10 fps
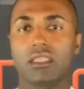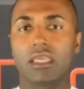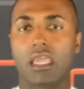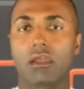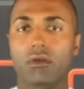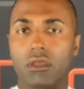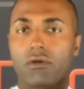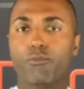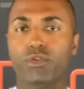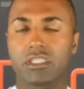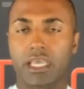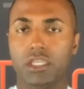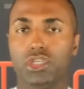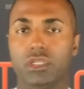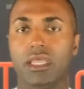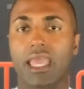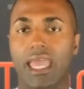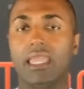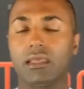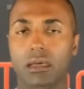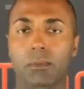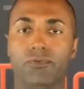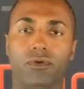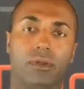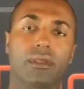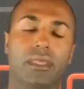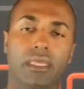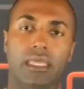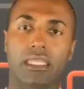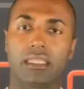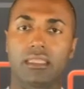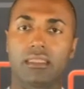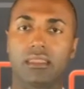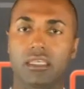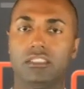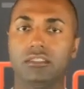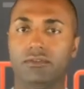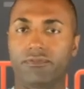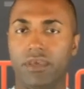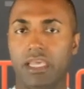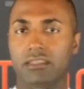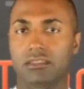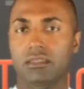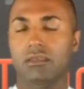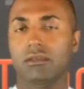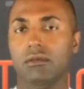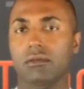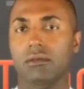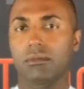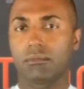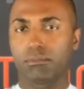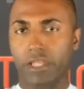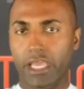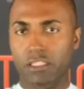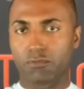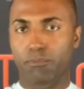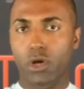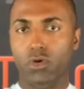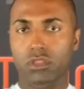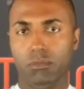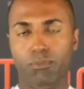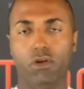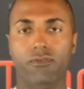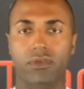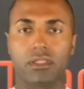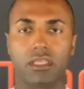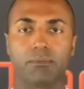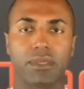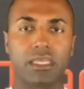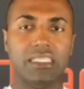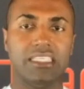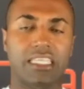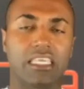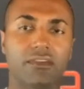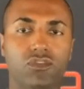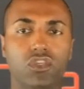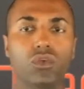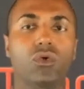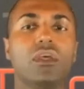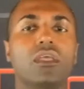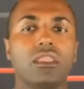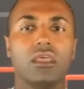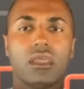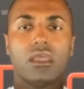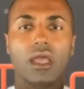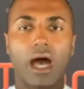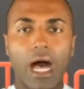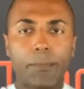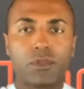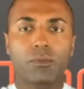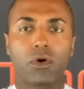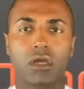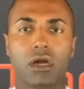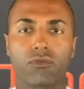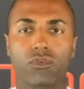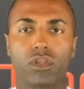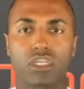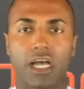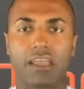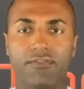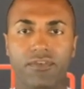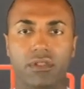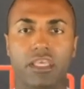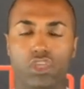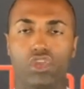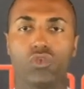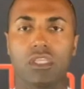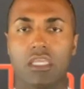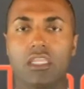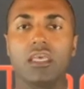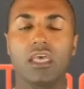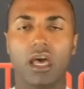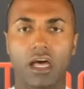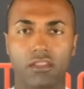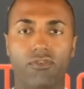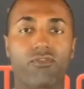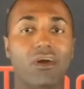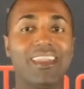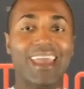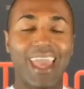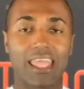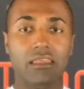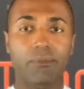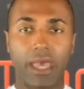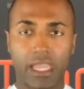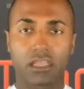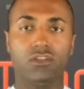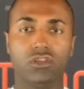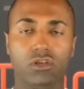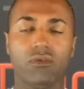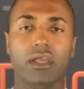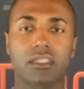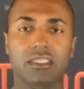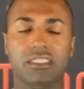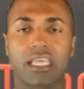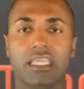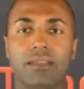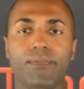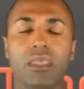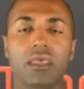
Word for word: the area of protection and comfort. And this vest blends both perfectly because it gives you the optimal coverage I feel that you need on the front and the back, and I'll turn around in a second,